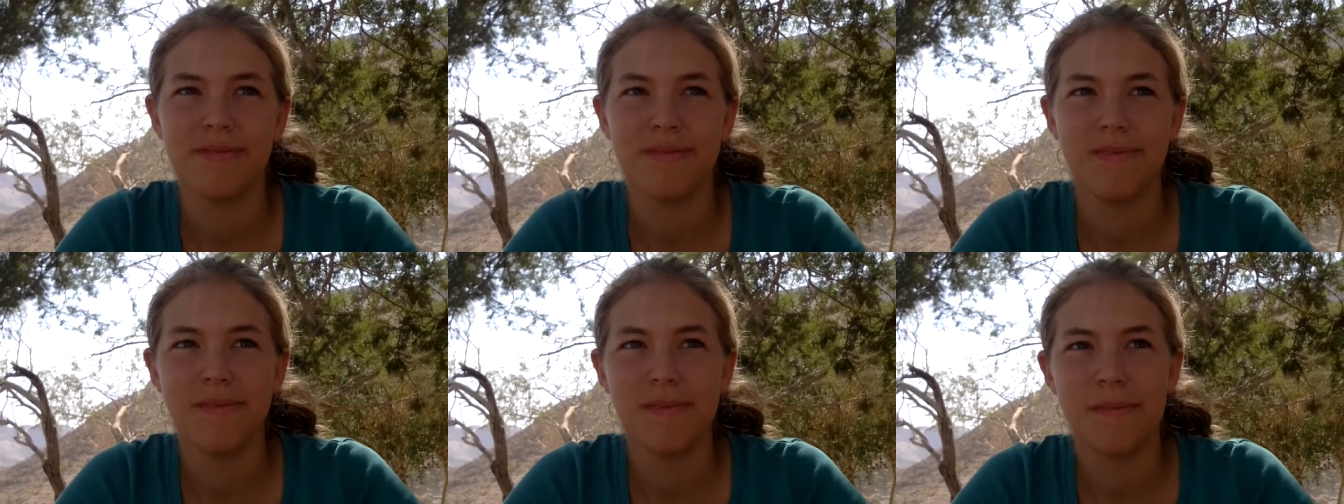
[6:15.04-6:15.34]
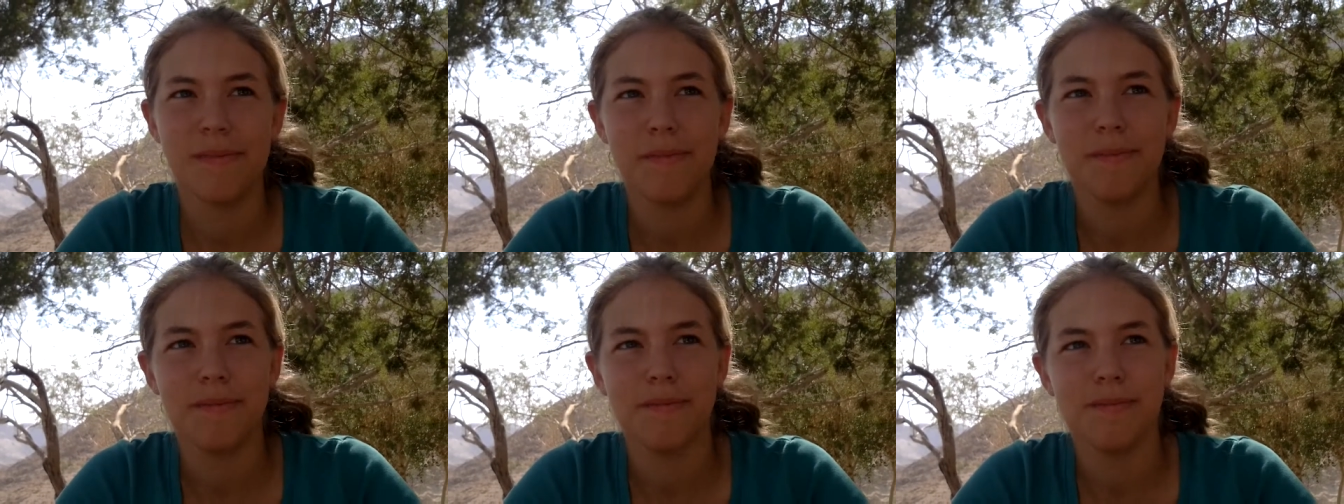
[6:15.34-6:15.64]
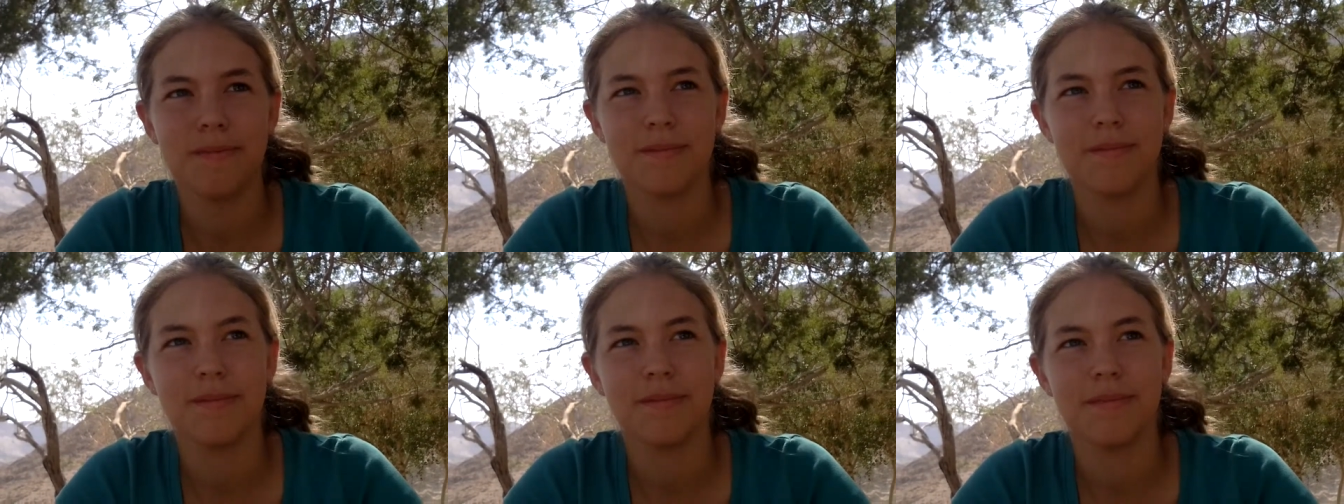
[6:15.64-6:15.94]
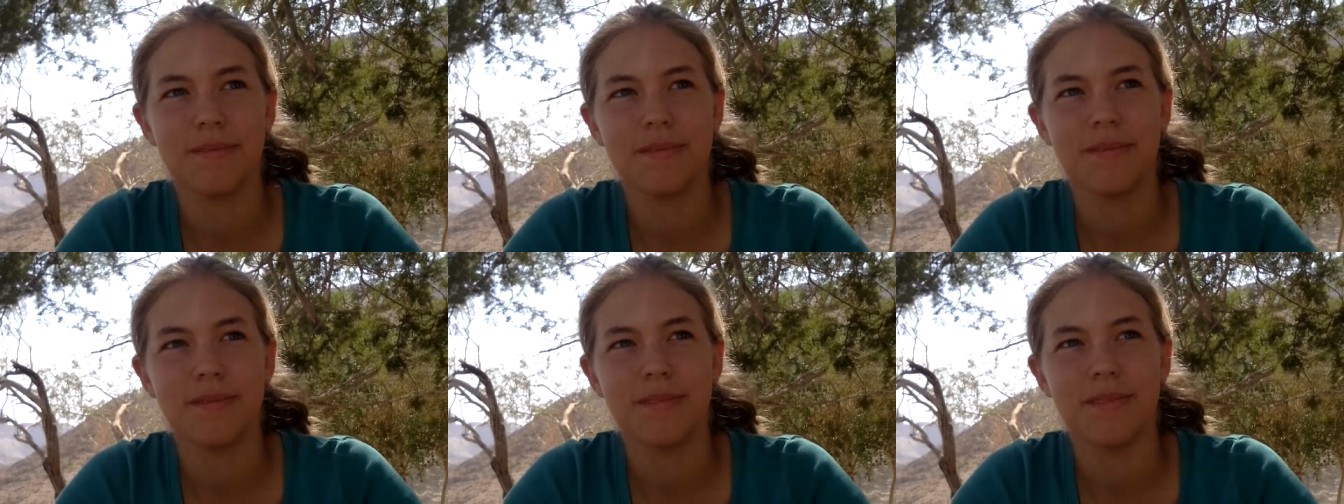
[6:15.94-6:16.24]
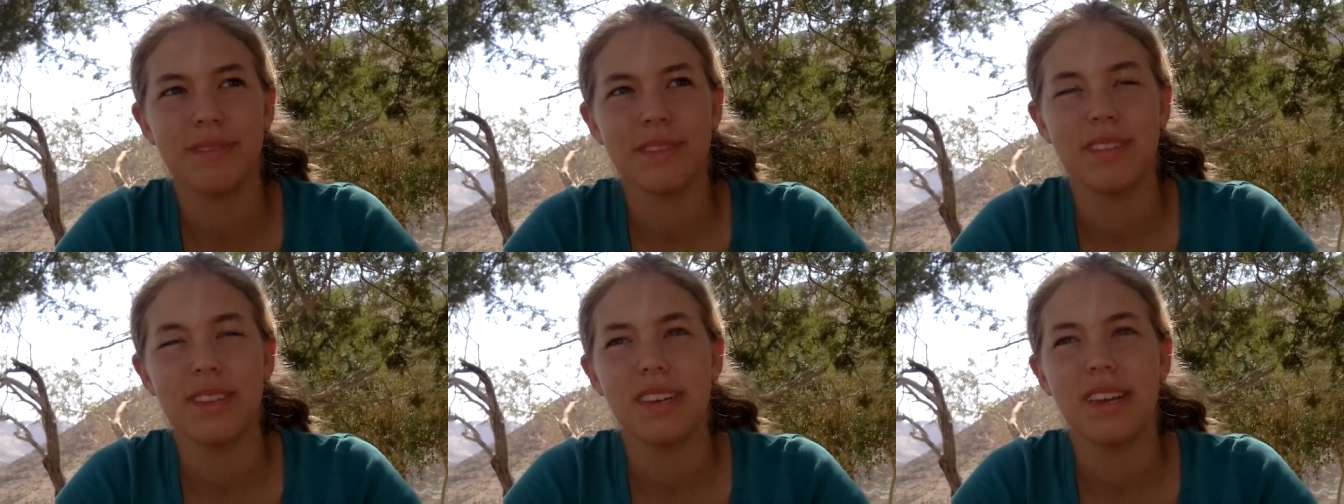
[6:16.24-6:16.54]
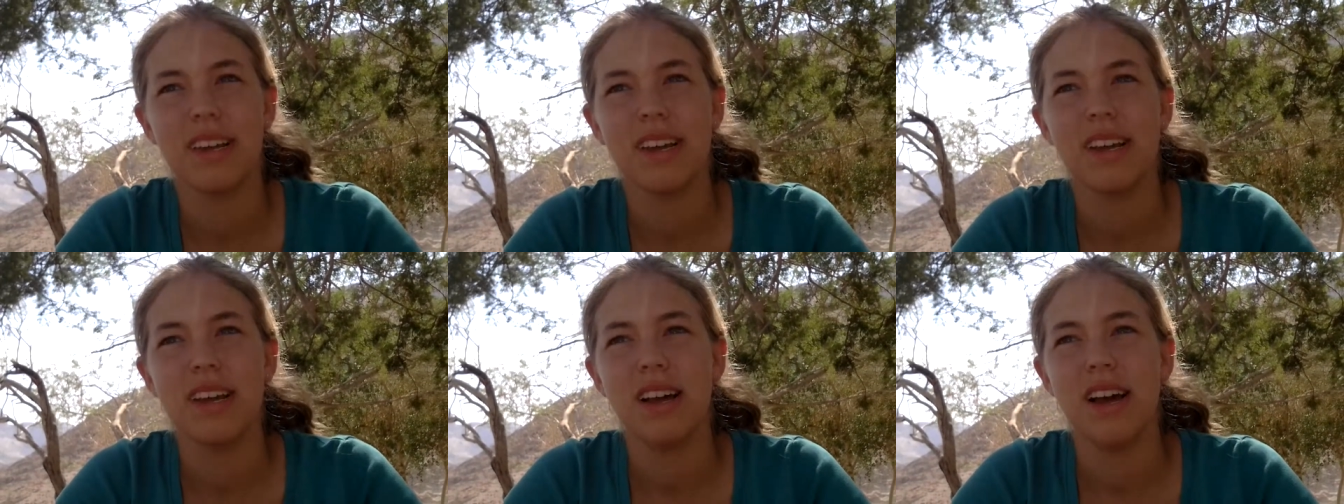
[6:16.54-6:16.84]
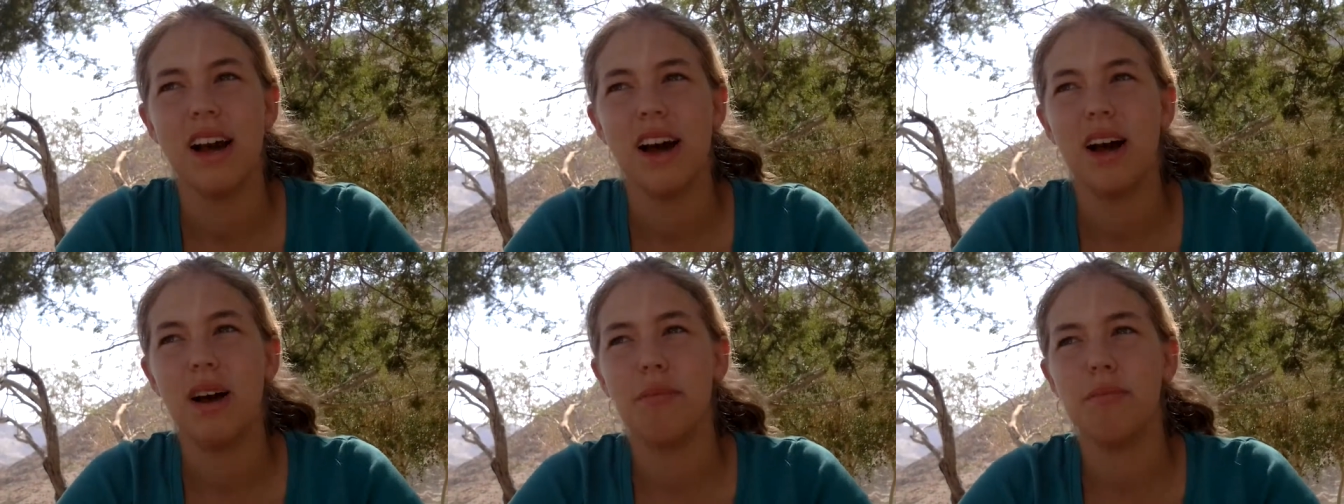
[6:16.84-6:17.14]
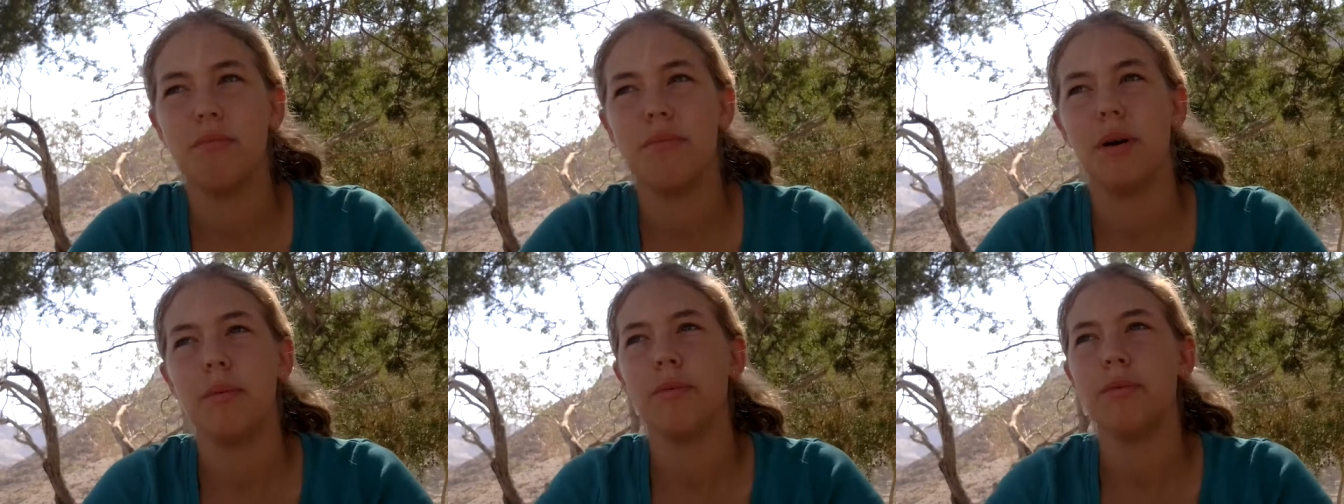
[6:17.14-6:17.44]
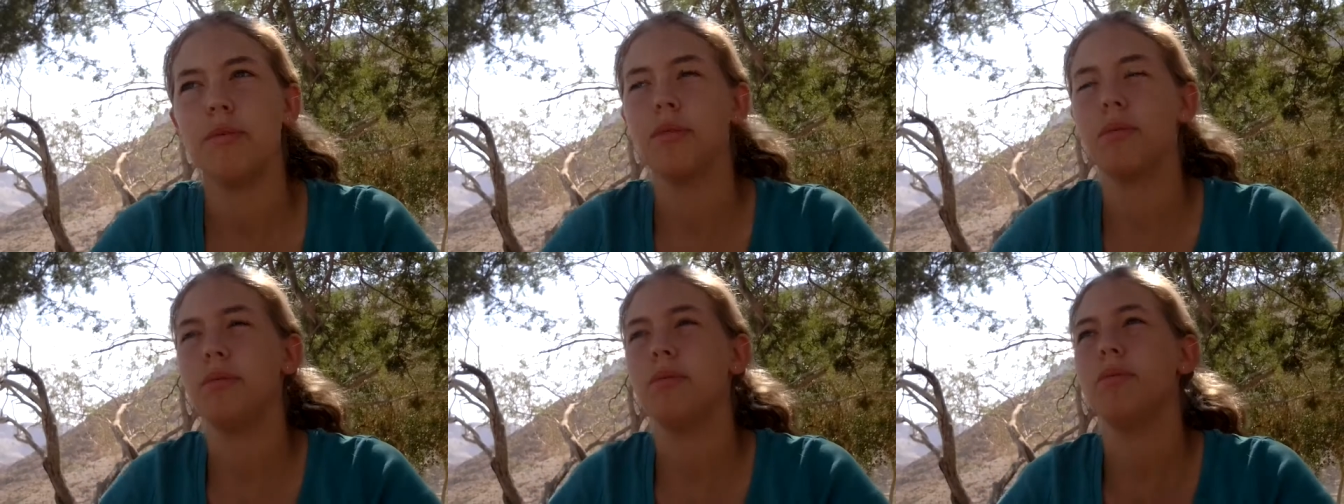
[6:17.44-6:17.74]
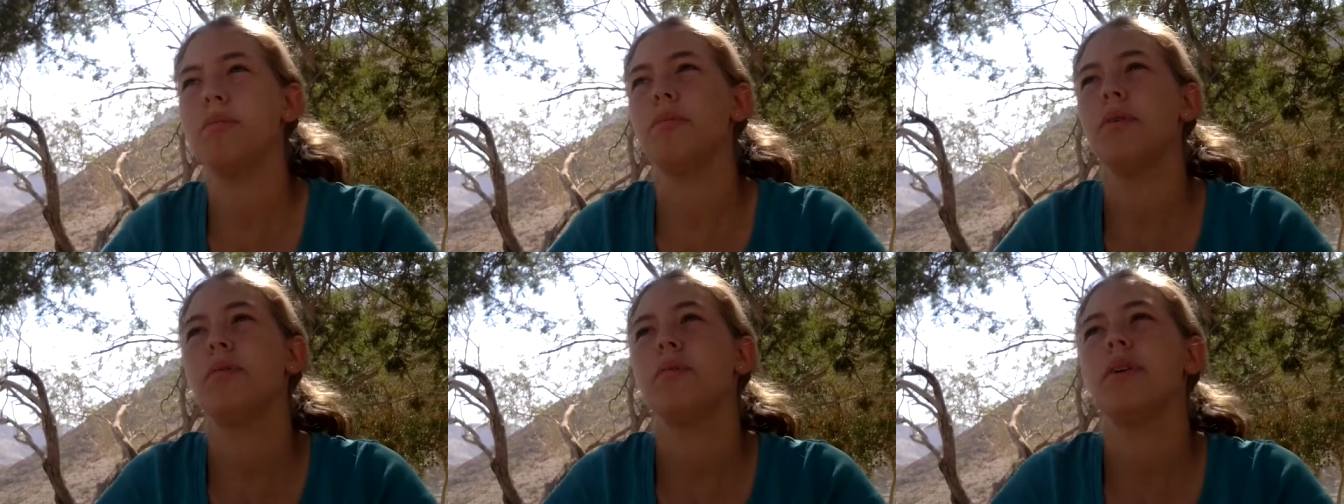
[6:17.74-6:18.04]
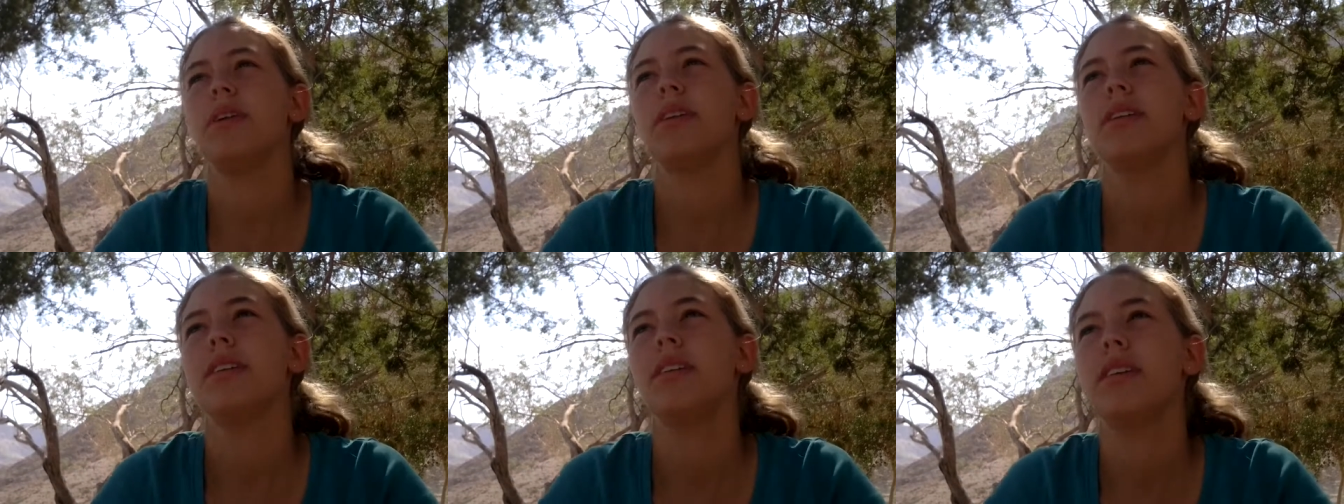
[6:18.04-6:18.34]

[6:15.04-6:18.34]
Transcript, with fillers: A memorable moment. A memorable moment.